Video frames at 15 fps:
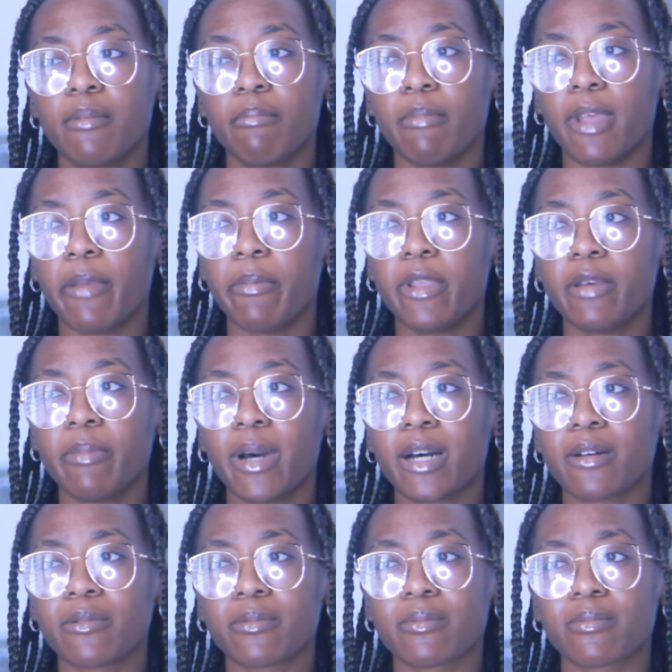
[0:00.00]
maybe
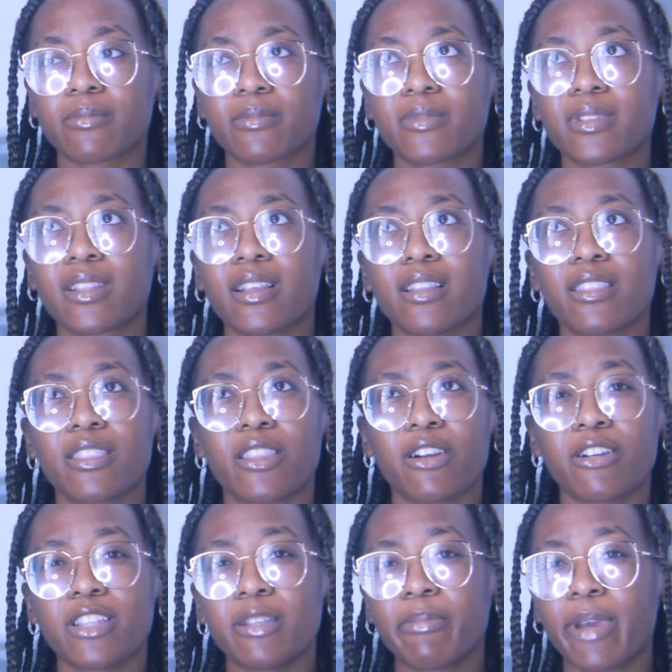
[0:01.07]
about
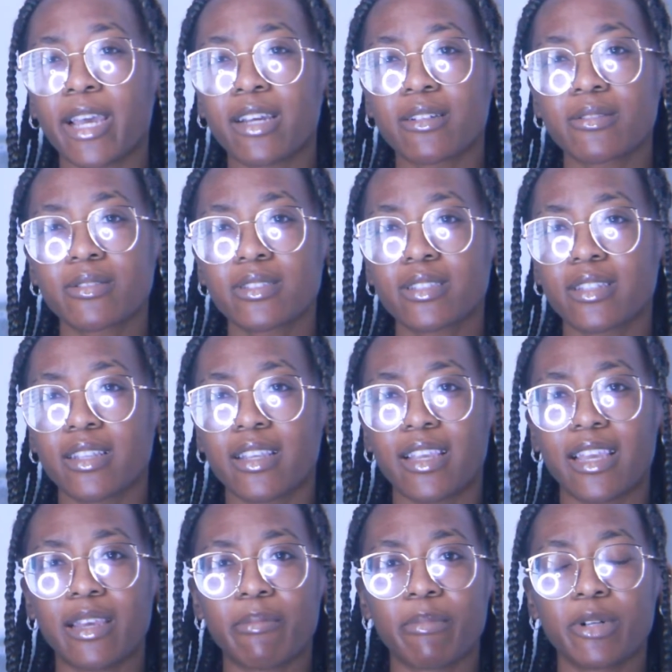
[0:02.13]
30 pounds
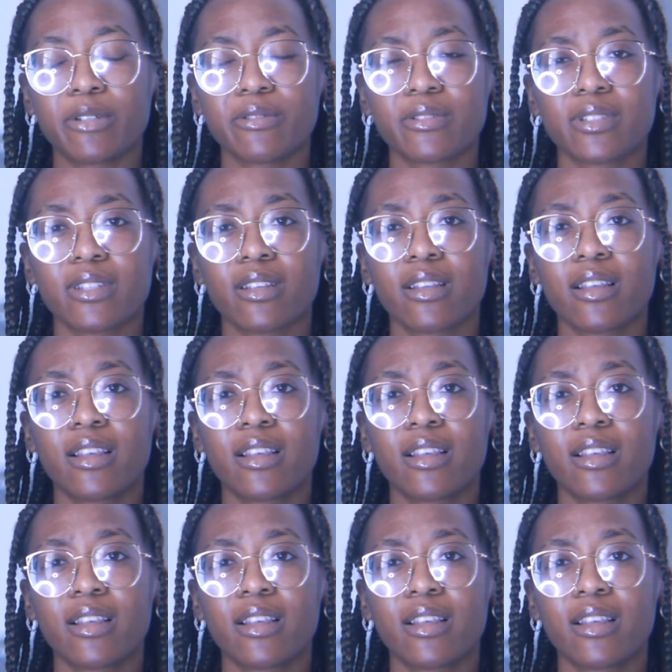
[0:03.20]
at most.